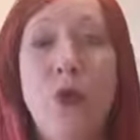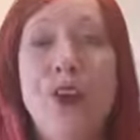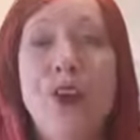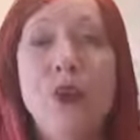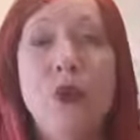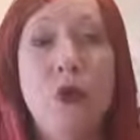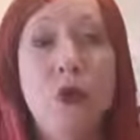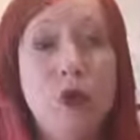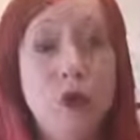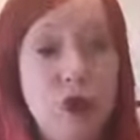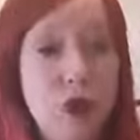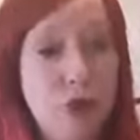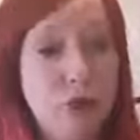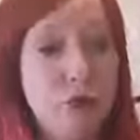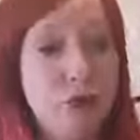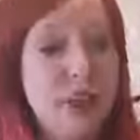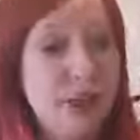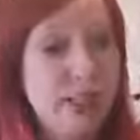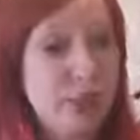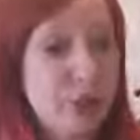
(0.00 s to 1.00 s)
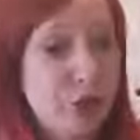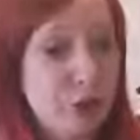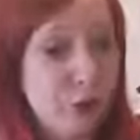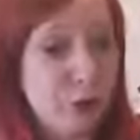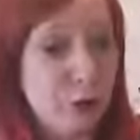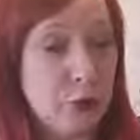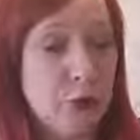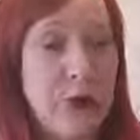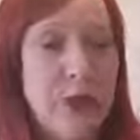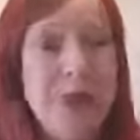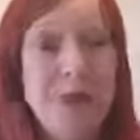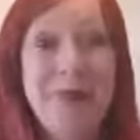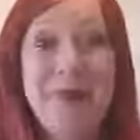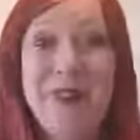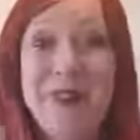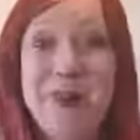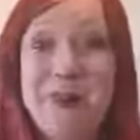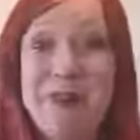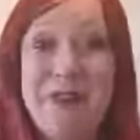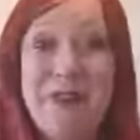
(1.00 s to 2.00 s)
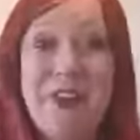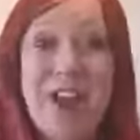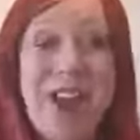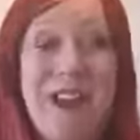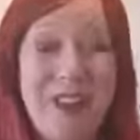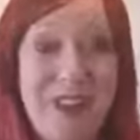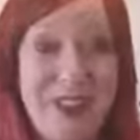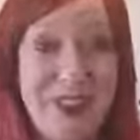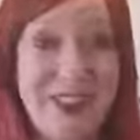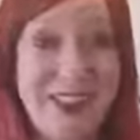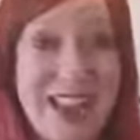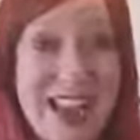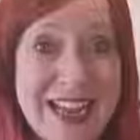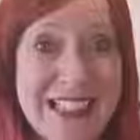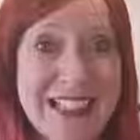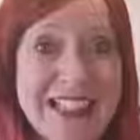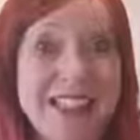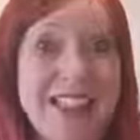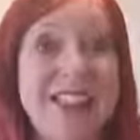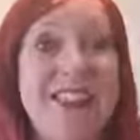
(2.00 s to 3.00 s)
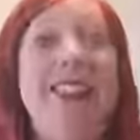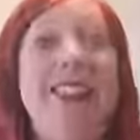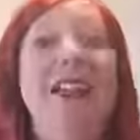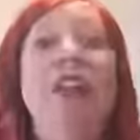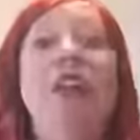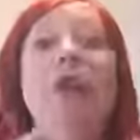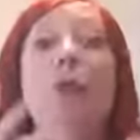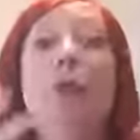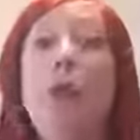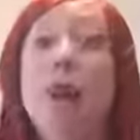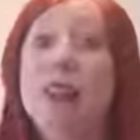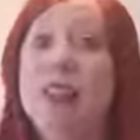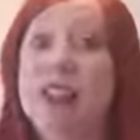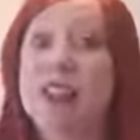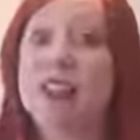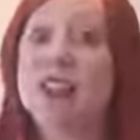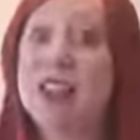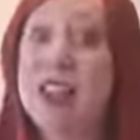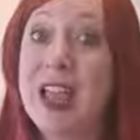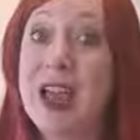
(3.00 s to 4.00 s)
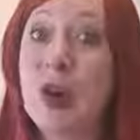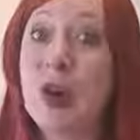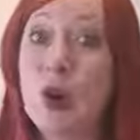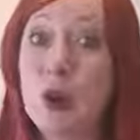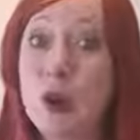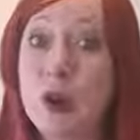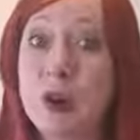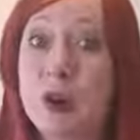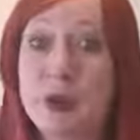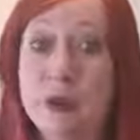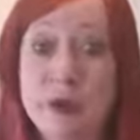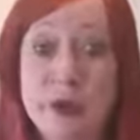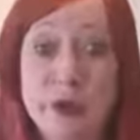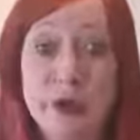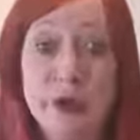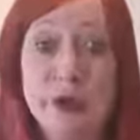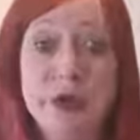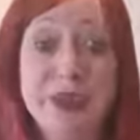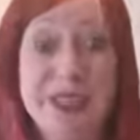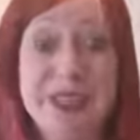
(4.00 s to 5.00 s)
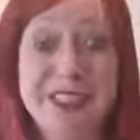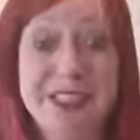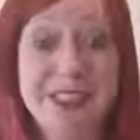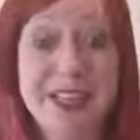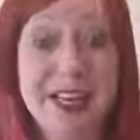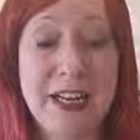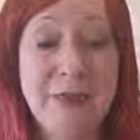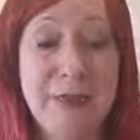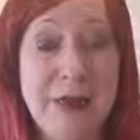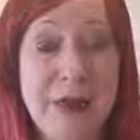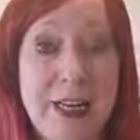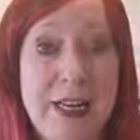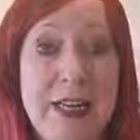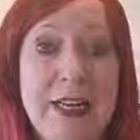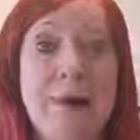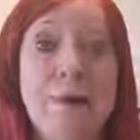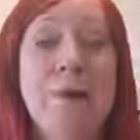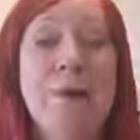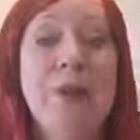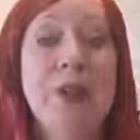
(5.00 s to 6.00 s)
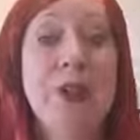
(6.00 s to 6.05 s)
when you're not really sure. They may have had an accent, but that's all you can say really.